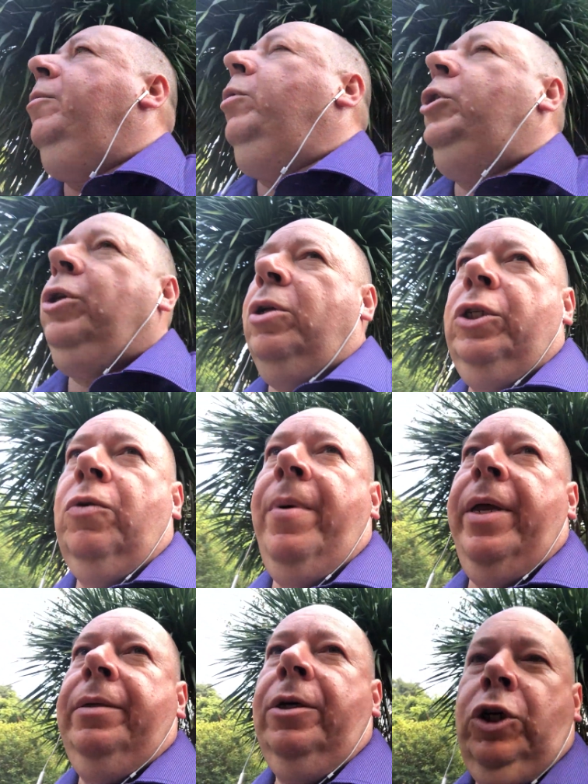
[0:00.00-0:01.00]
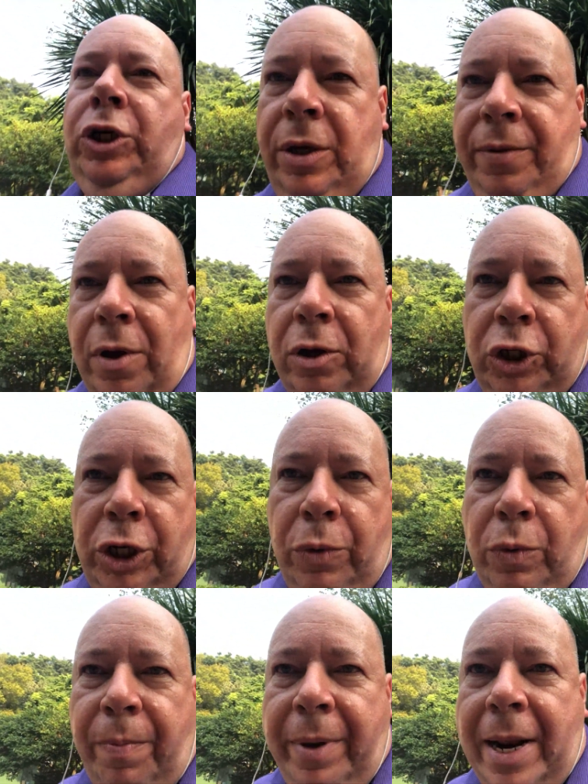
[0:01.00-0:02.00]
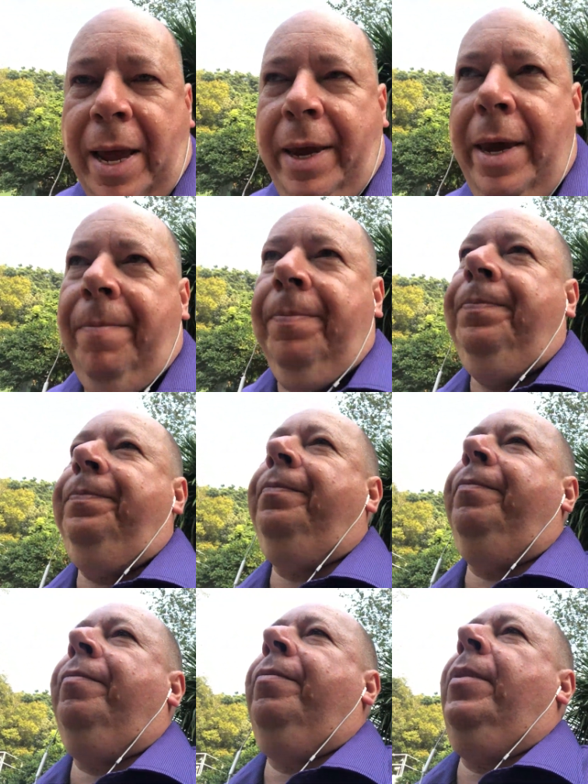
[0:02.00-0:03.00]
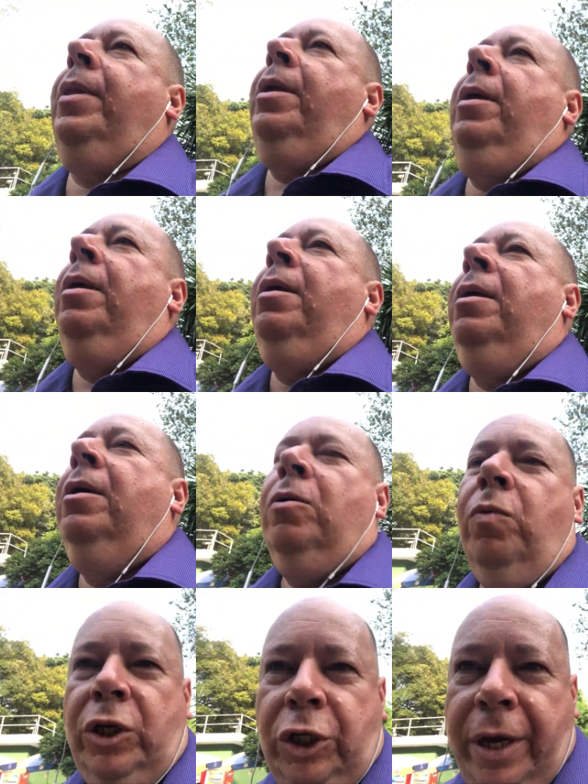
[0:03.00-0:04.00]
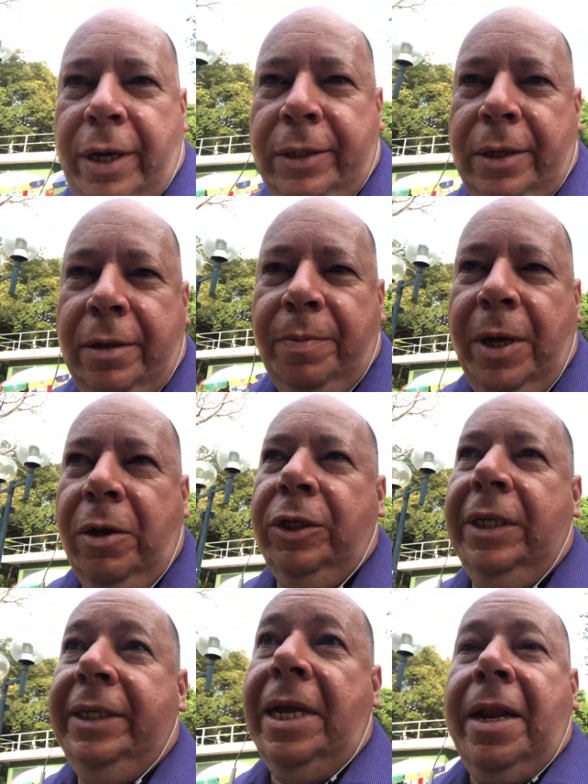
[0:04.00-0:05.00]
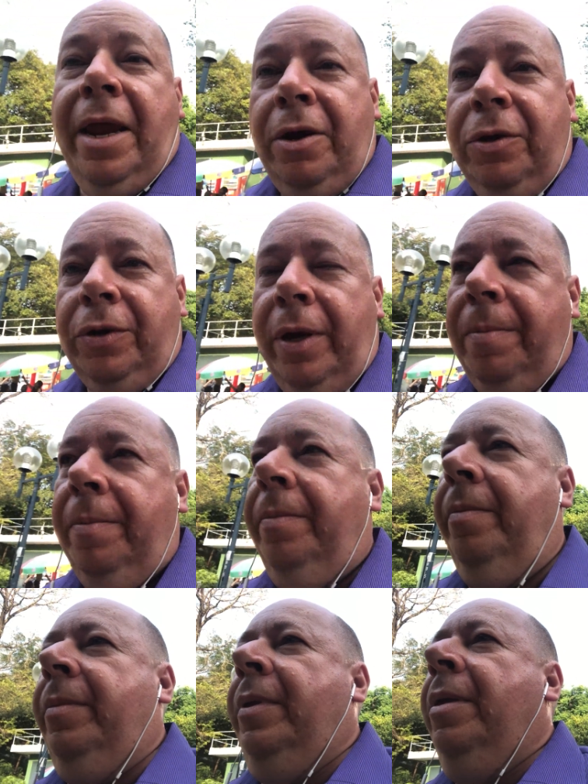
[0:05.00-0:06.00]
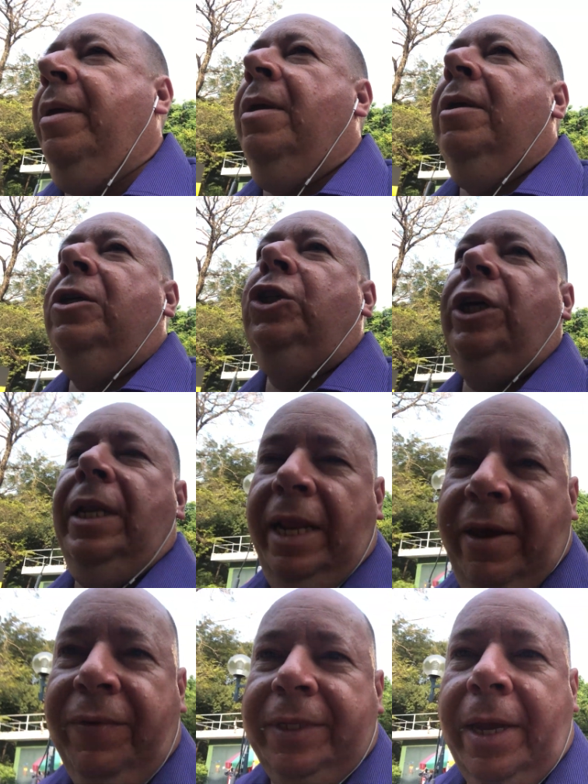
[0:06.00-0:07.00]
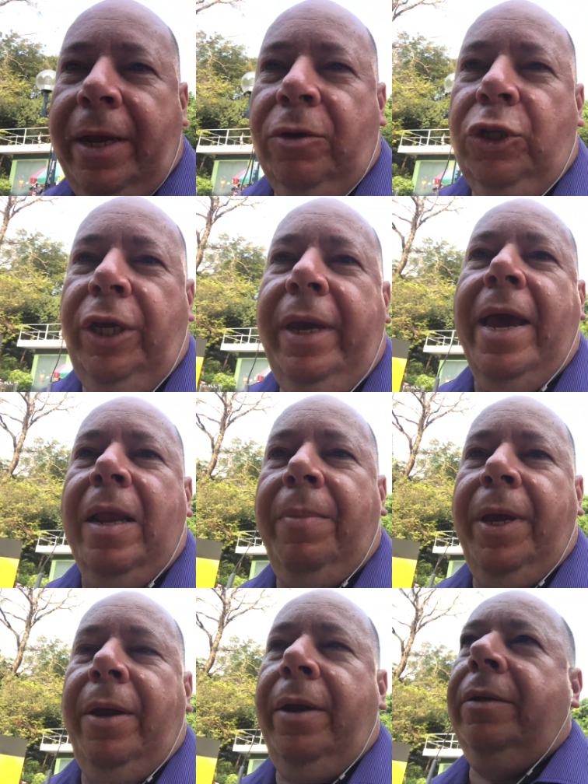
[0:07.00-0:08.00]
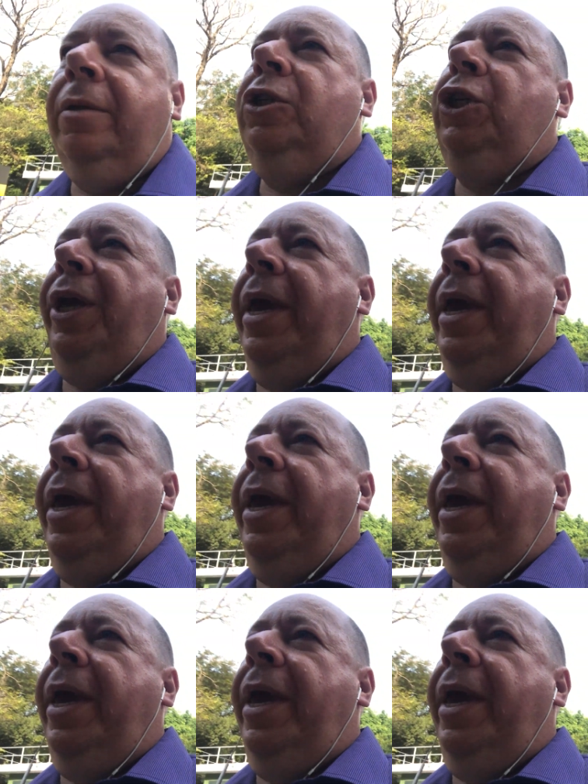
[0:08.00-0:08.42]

which also meant she thought she would be like him, which she isn't, because it's not her dream. She lives there, she can be hurt, she